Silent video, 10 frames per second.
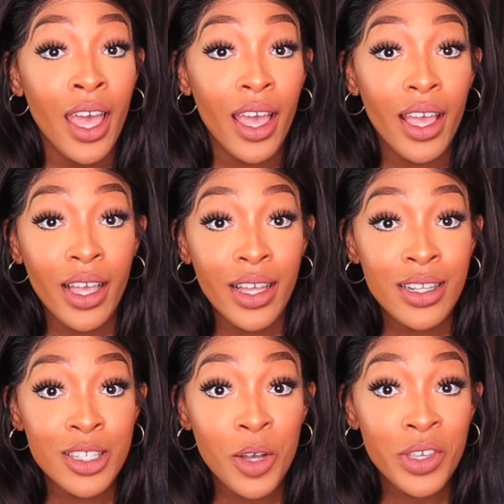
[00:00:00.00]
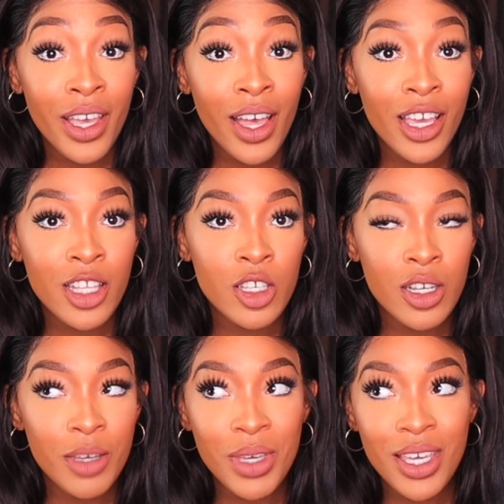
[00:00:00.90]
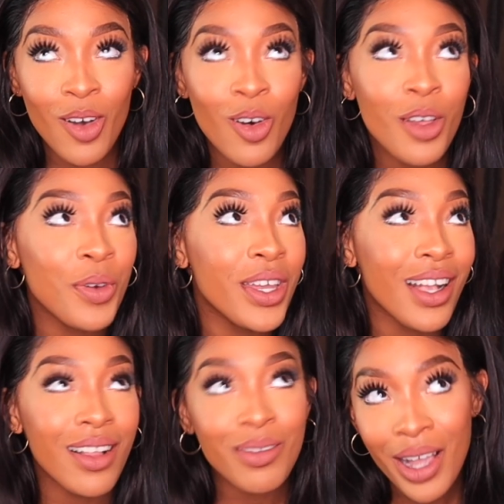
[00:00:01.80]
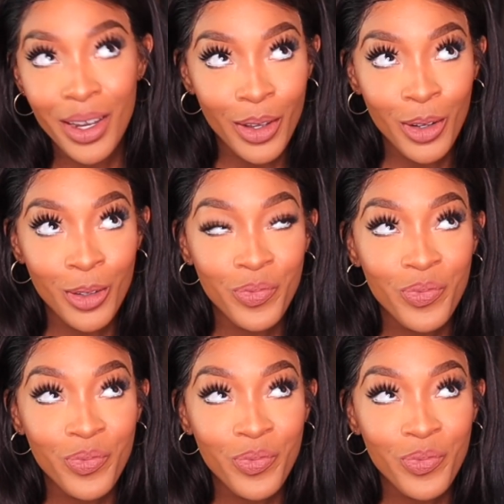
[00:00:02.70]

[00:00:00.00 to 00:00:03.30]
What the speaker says: And so yeah, he took me all the way to Colorado.